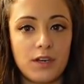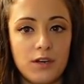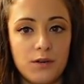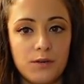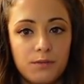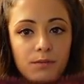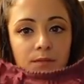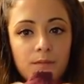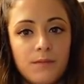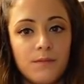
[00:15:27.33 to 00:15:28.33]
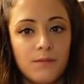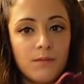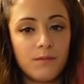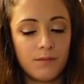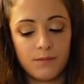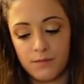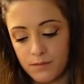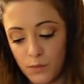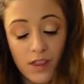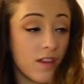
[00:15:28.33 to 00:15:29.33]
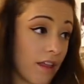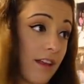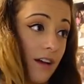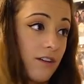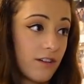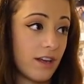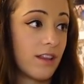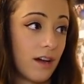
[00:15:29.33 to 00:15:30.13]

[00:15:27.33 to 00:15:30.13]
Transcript: Cute. With nothing underneath,